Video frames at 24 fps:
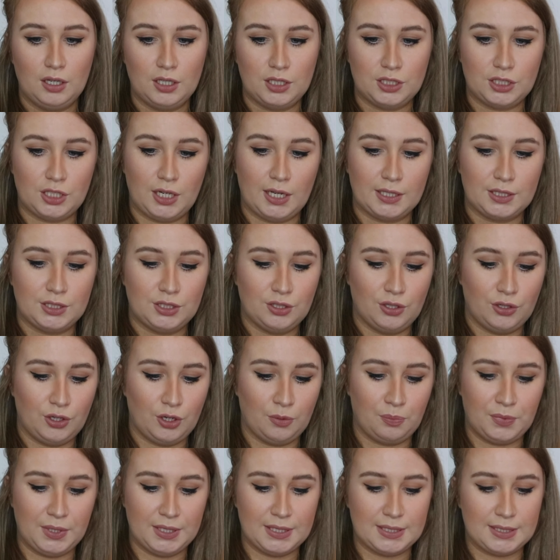She like done
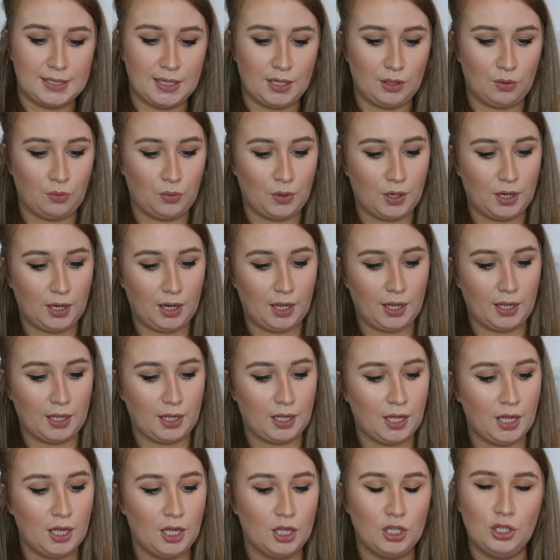up this thing where
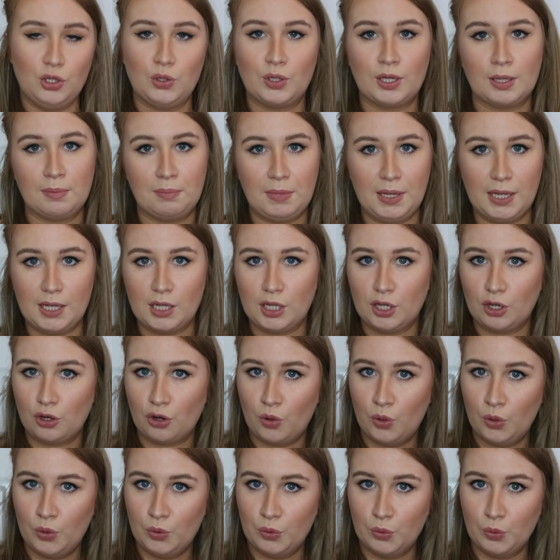like you can make your
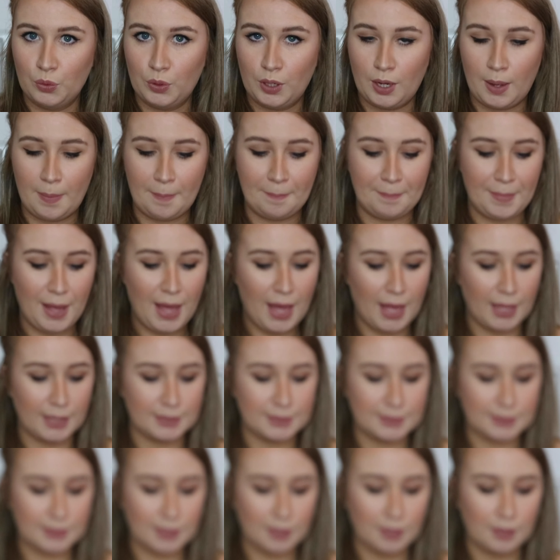own
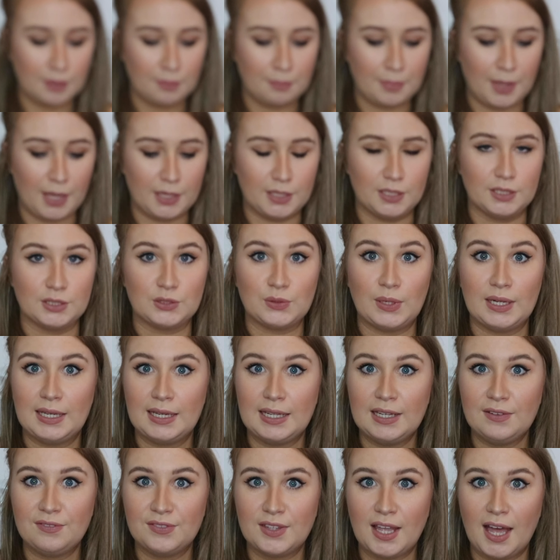mask pattern, so I'll
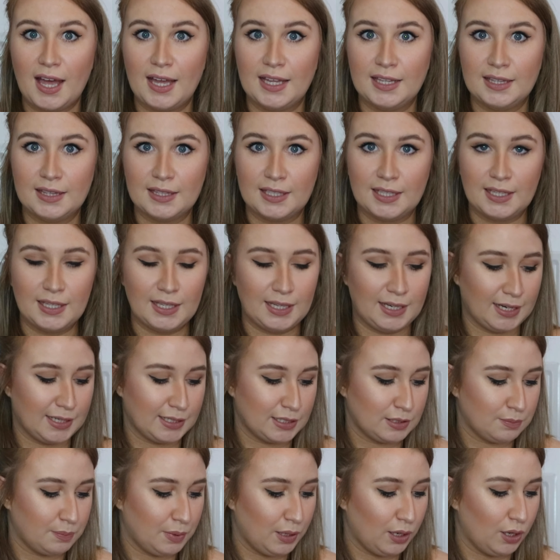leave that in the
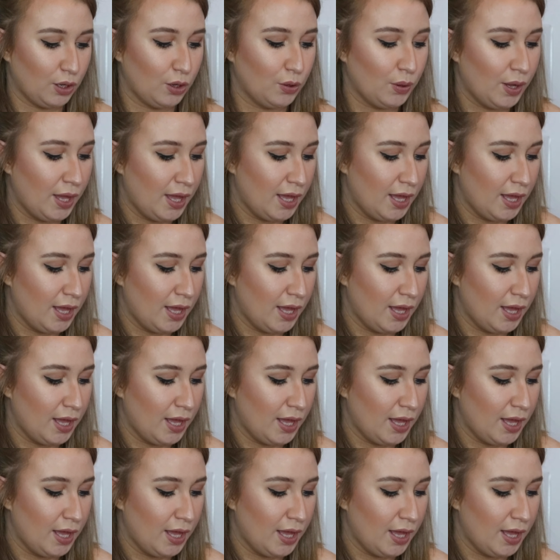links below.